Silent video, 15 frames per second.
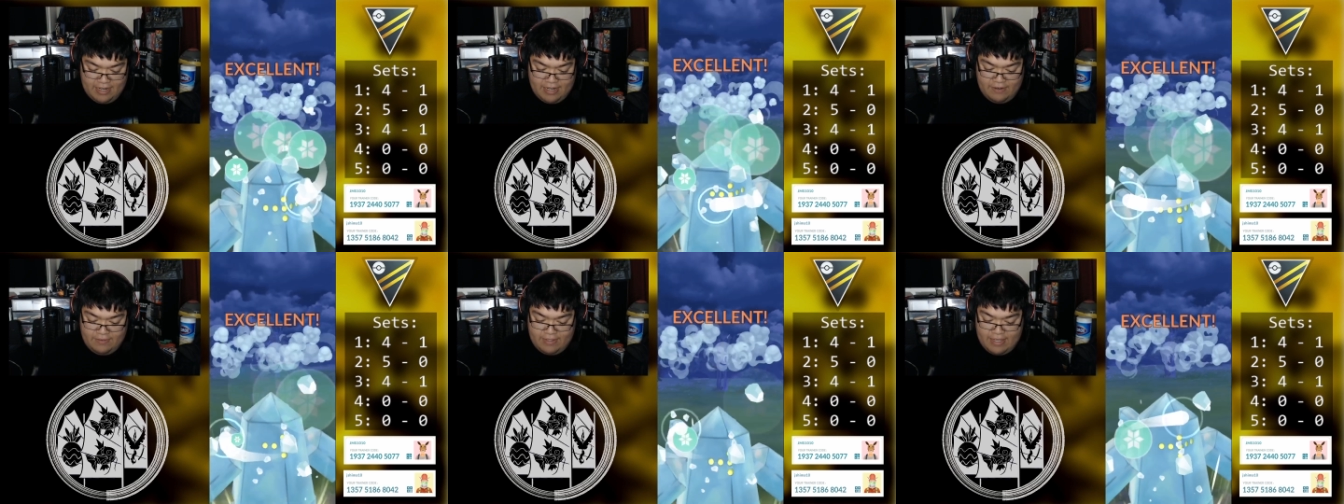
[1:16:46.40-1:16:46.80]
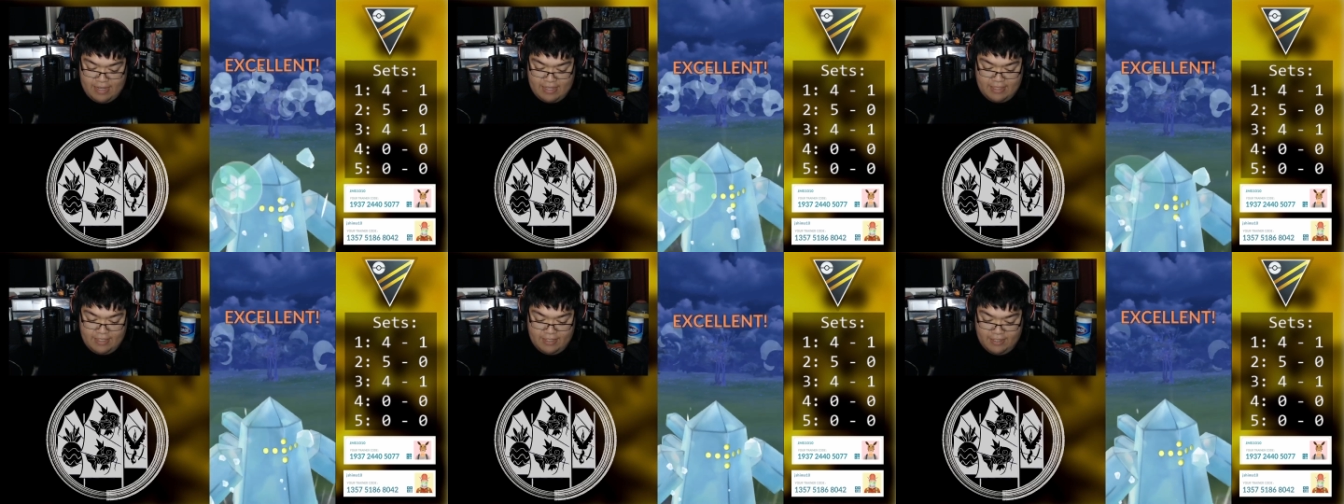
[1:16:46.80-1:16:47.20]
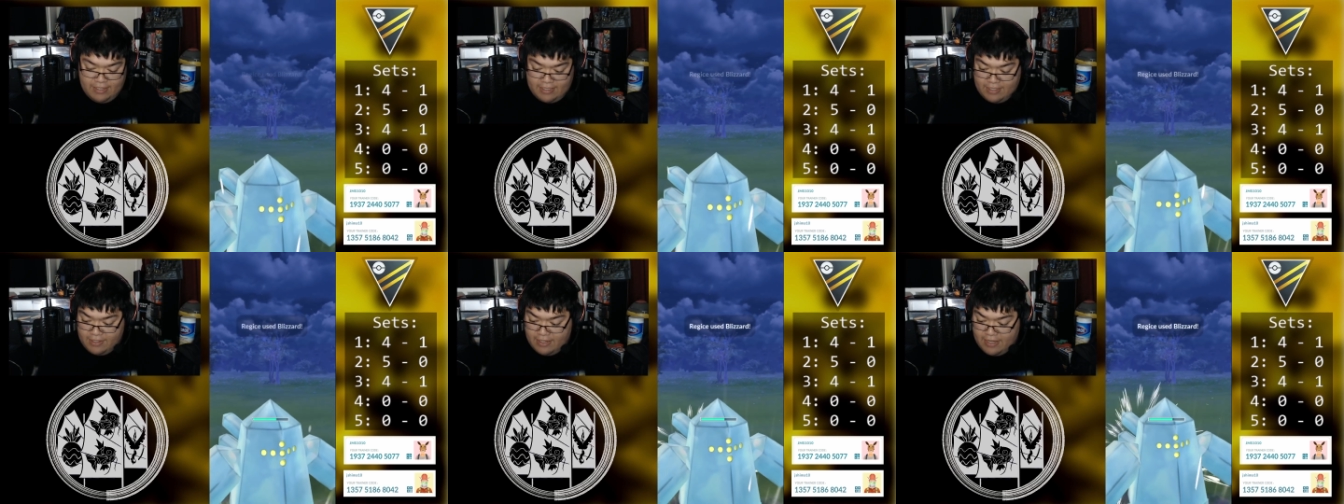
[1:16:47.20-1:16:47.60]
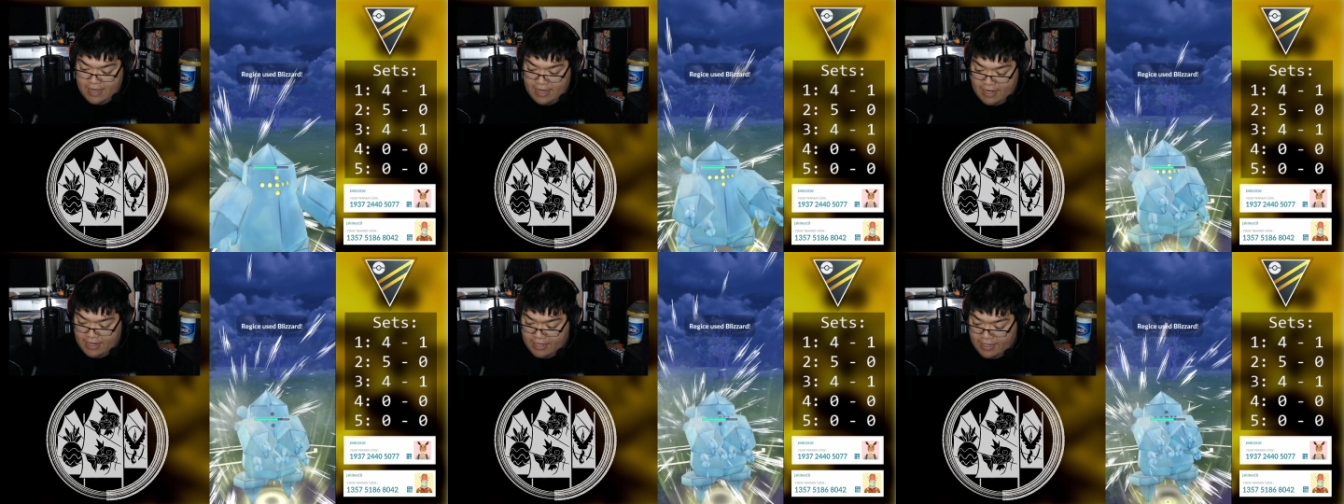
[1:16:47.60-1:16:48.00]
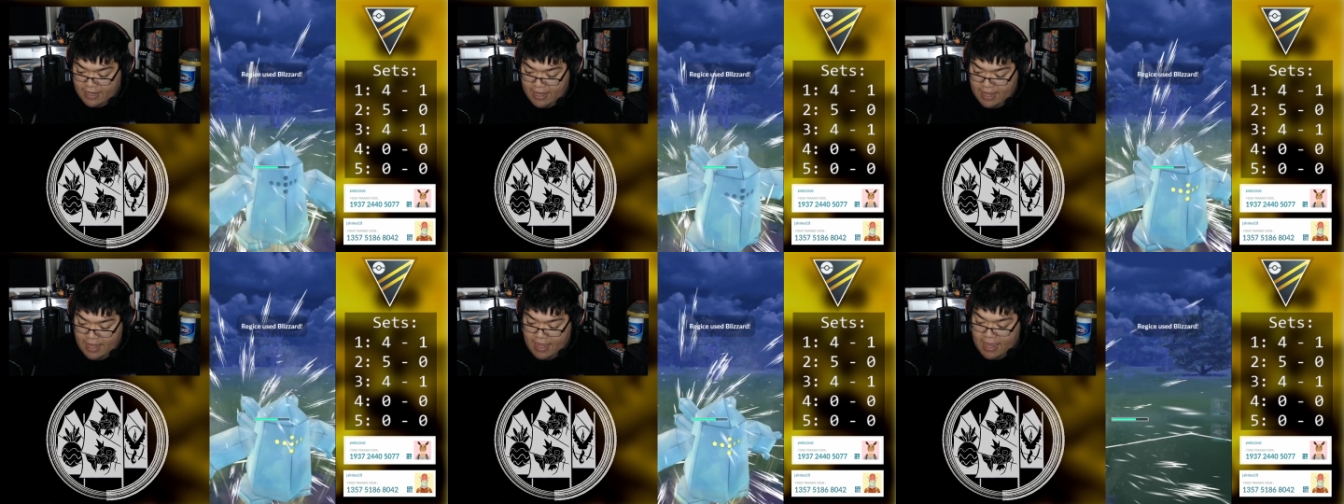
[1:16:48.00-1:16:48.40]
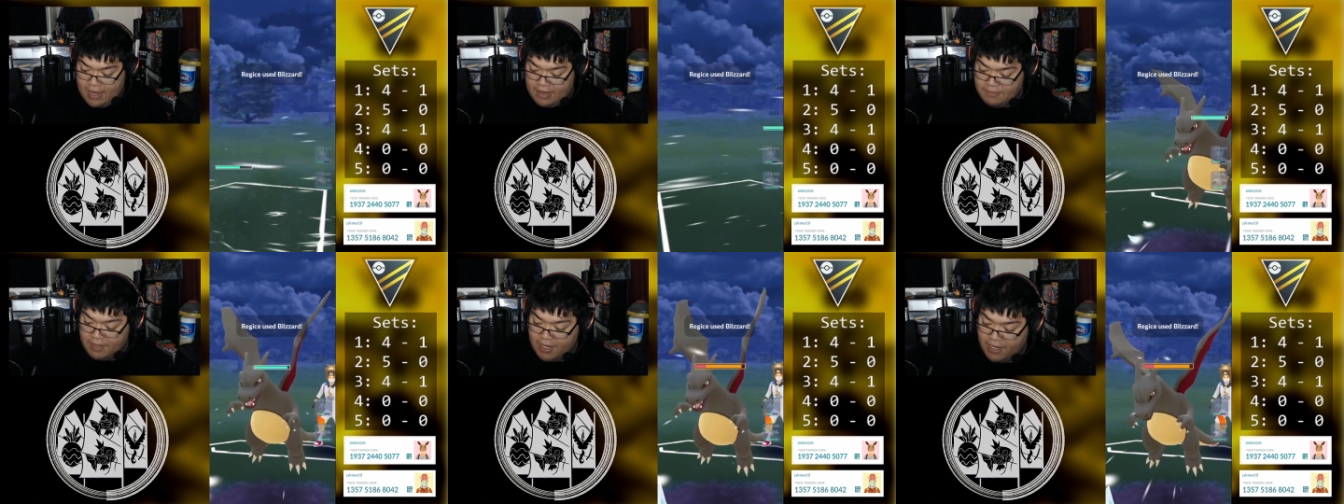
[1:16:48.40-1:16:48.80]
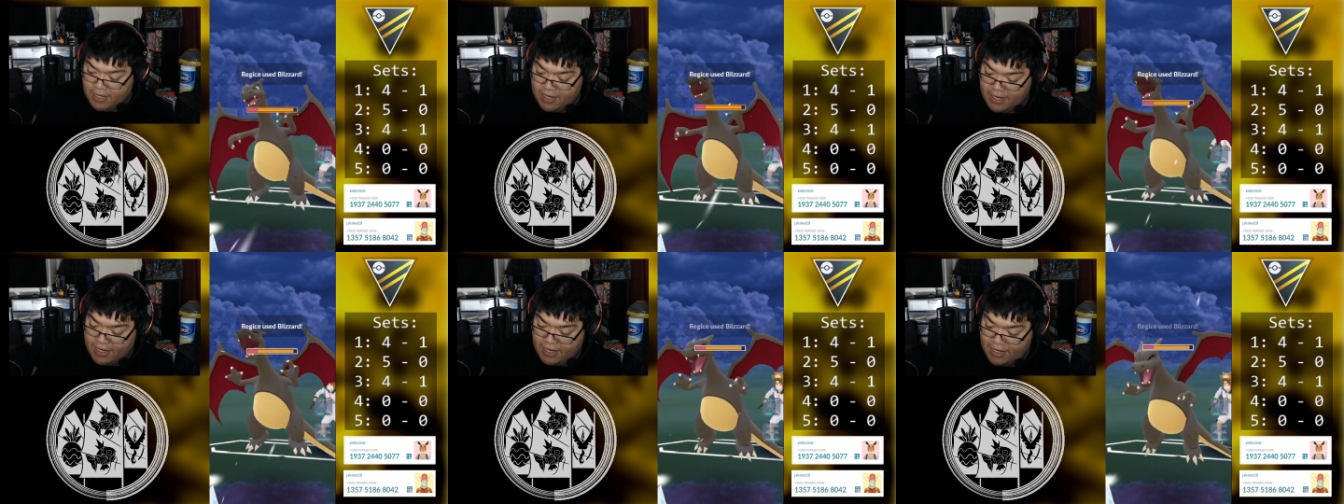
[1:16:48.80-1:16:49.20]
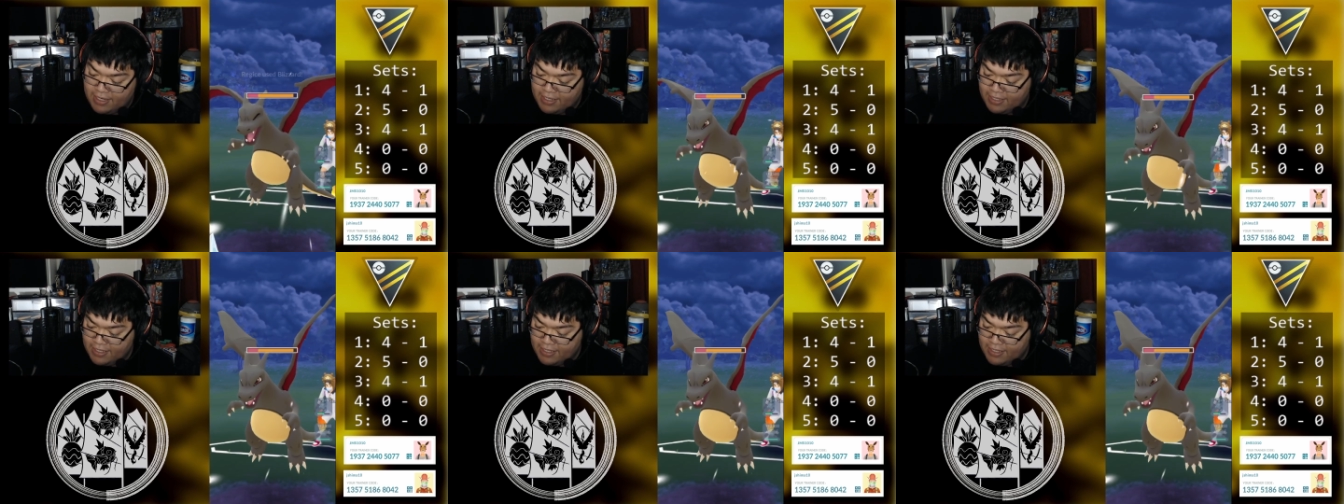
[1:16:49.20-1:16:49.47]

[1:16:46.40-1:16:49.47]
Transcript: that though, let's go ahead and hit him hard.